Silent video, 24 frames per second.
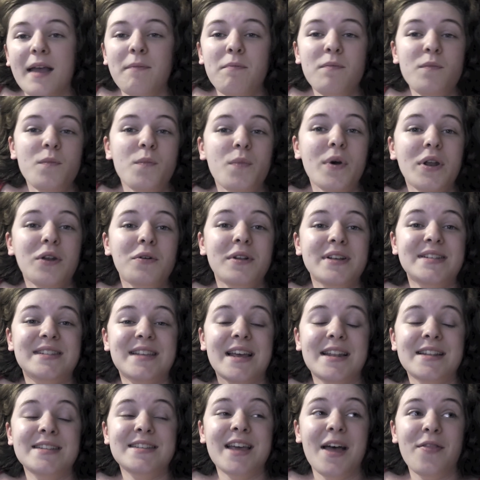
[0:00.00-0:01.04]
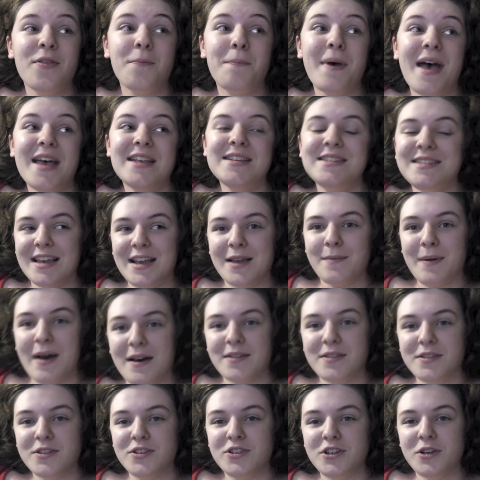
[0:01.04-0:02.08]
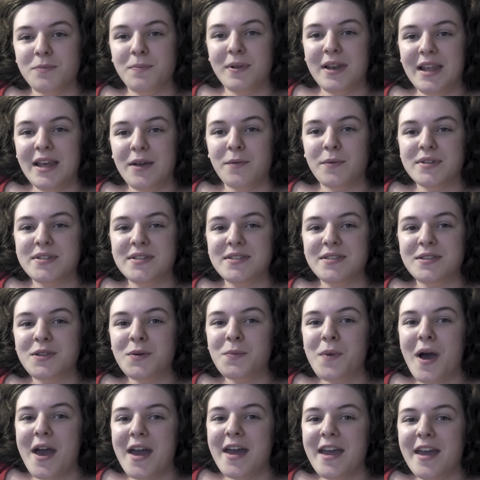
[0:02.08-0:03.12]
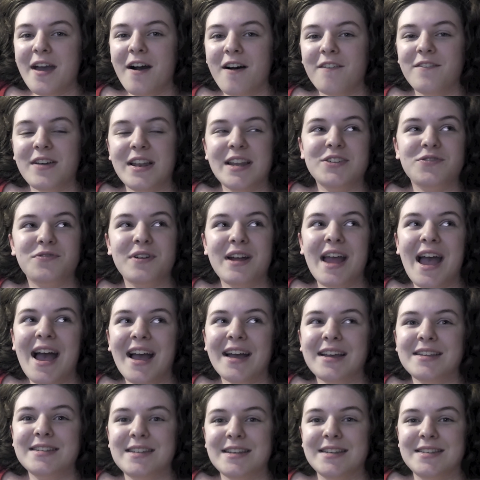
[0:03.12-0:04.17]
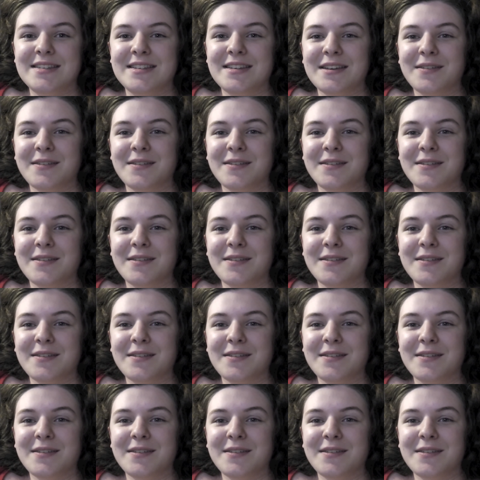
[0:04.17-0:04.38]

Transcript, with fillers: And um, when all is said and done, the best thing about the Jubilee was the way our village reacted